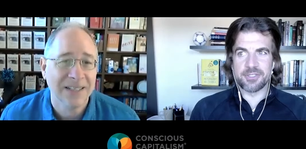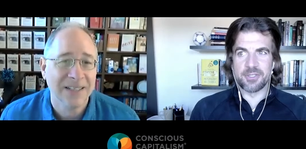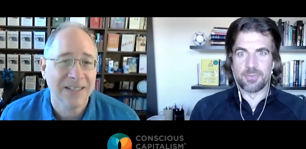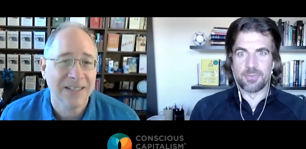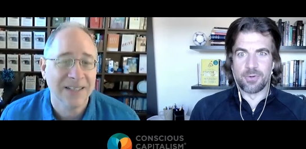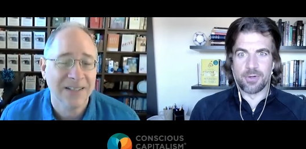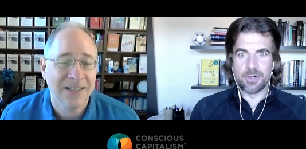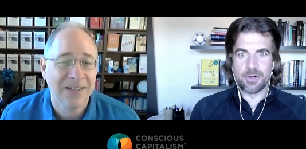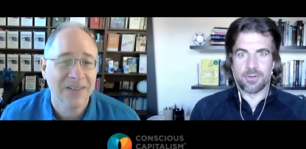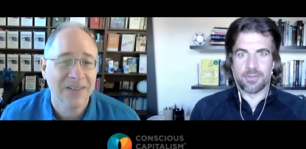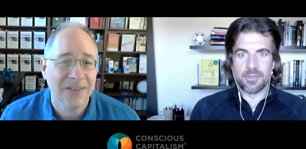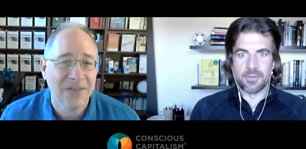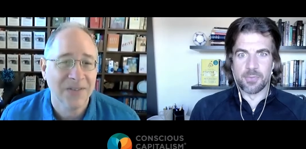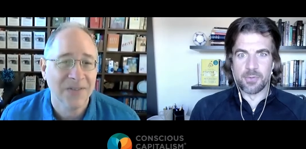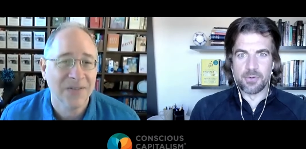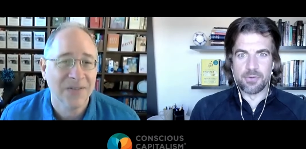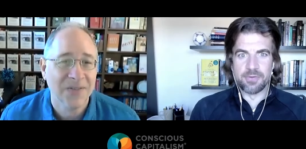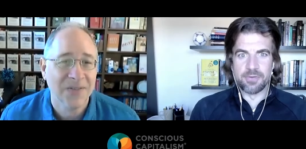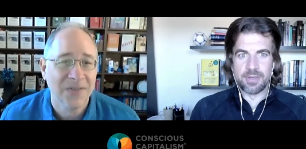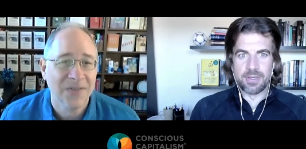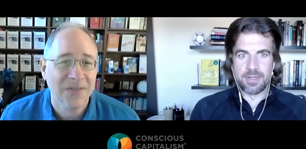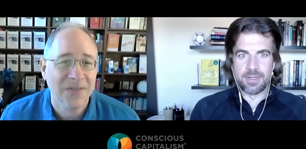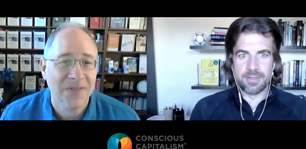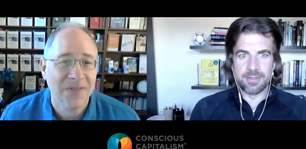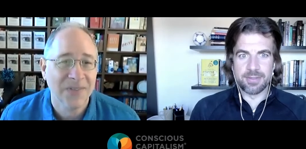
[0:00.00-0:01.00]
Speaker 1: the book or the
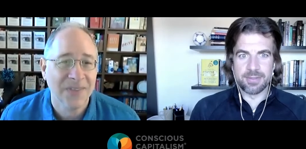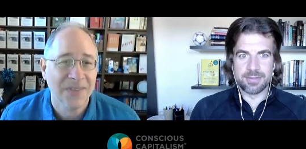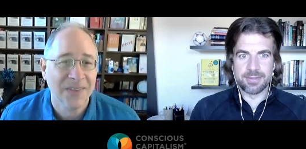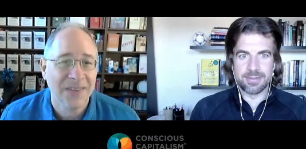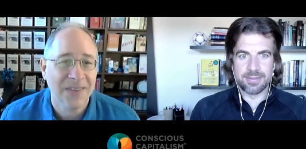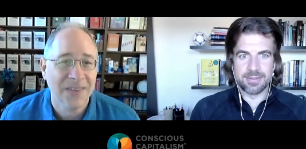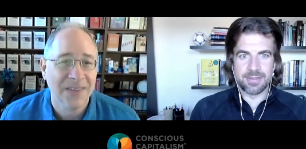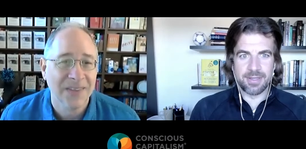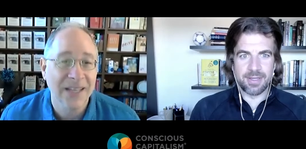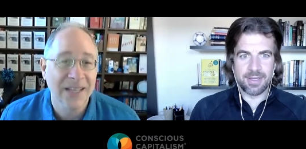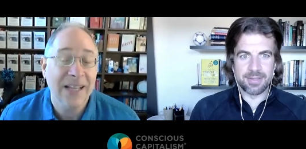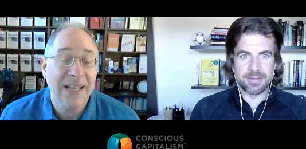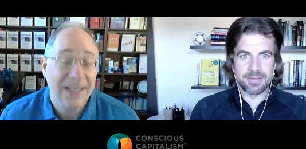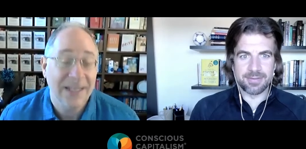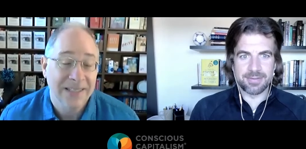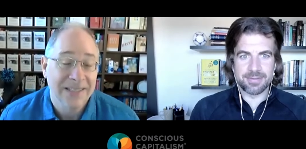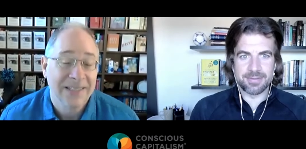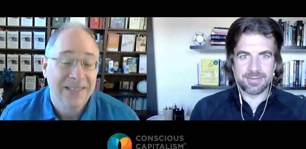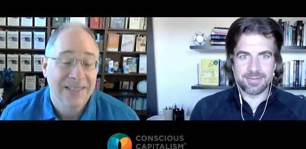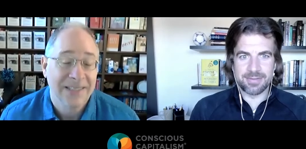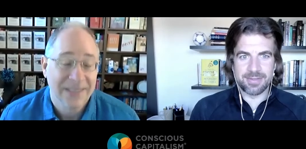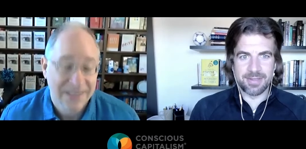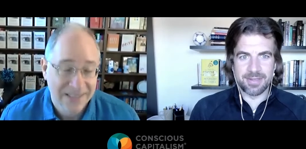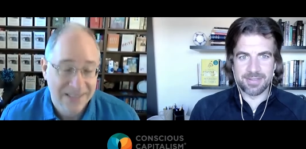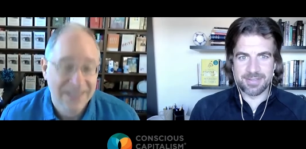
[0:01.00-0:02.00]
movie. Yeah. That
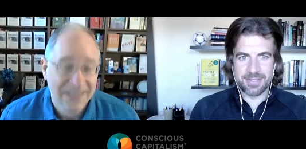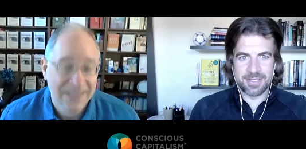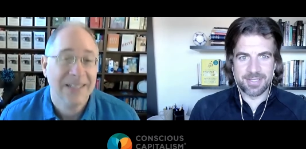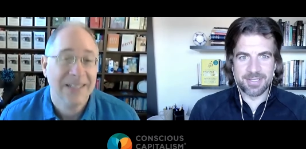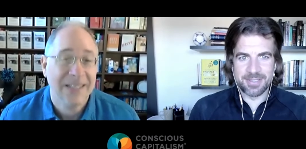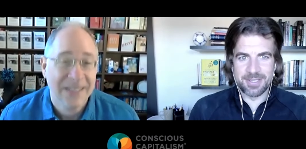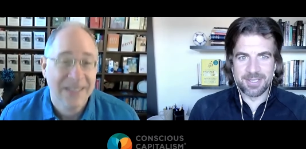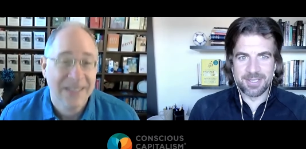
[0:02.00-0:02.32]
doesn't